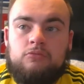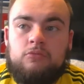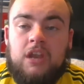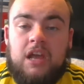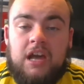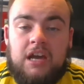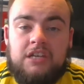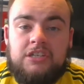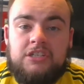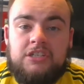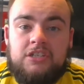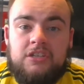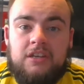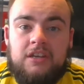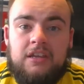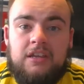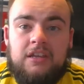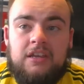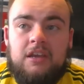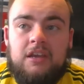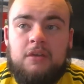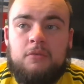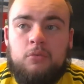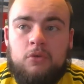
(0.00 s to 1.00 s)
Well,
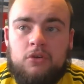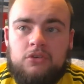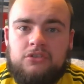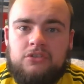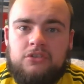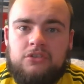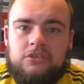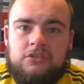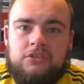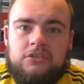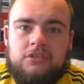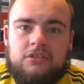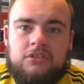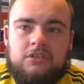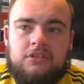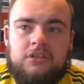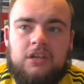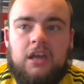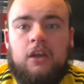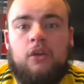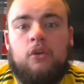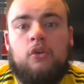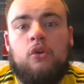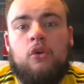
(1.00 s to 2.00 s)
actually, it wasn't.
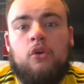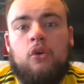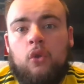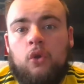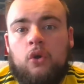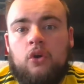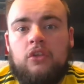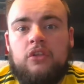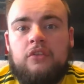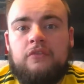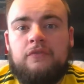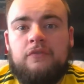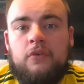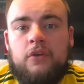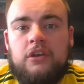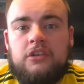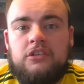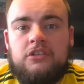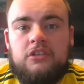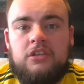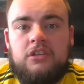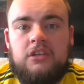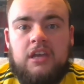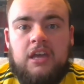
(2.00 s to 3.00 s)
Like, go look at the
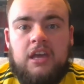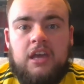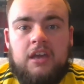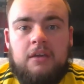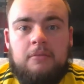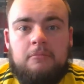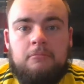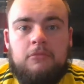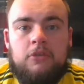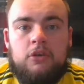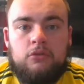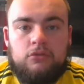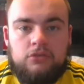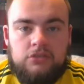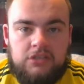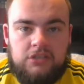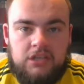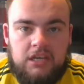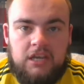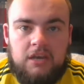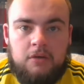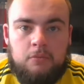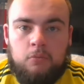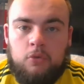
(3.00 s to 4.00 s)
footage of the game. You'll
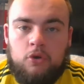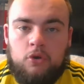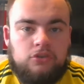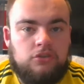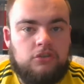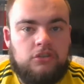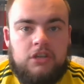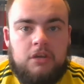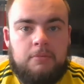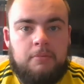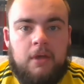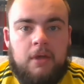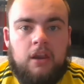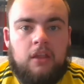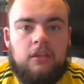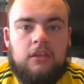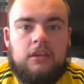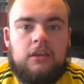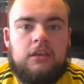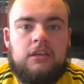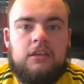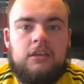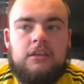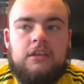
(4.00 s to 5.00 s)
see it wasn't a
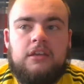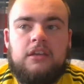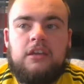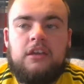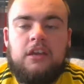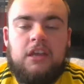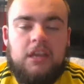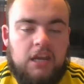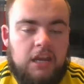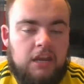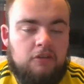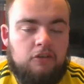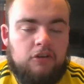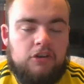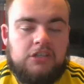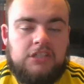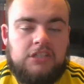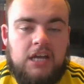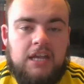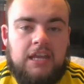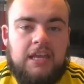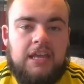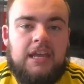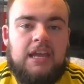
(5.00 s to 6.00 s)
penalty. Leroy
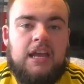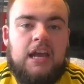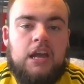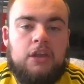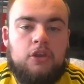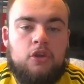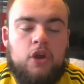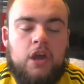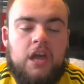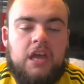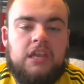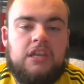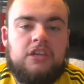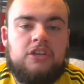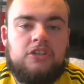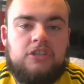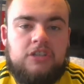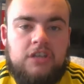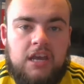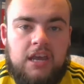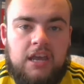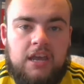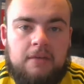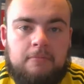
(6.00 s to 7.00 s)
Sané, hang your head in
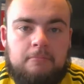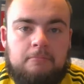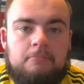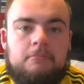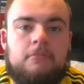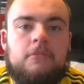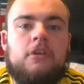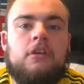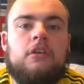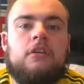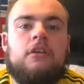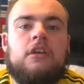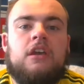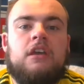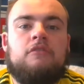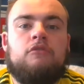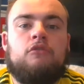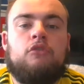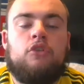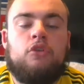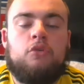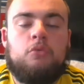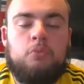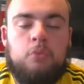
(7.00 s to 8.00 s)
shame. Even
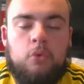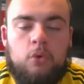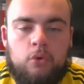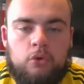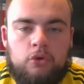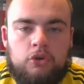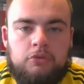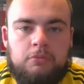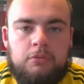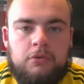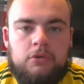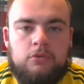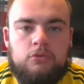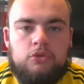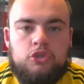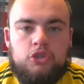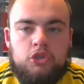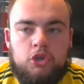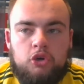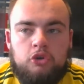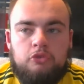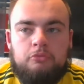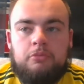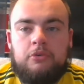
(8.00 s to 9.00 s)
though you won't, but you
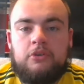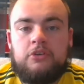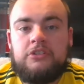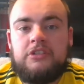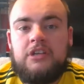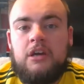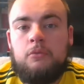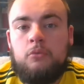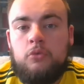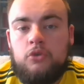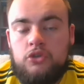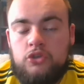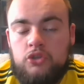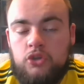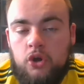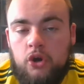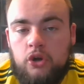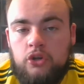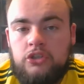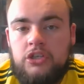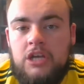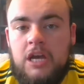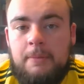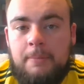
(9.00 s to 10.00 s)
should, because that was
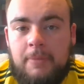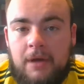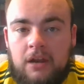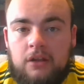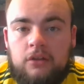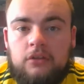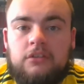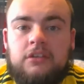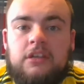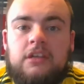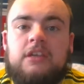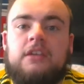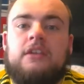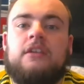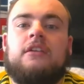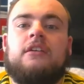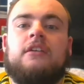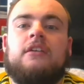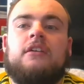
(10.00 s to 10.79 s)
not a penalty.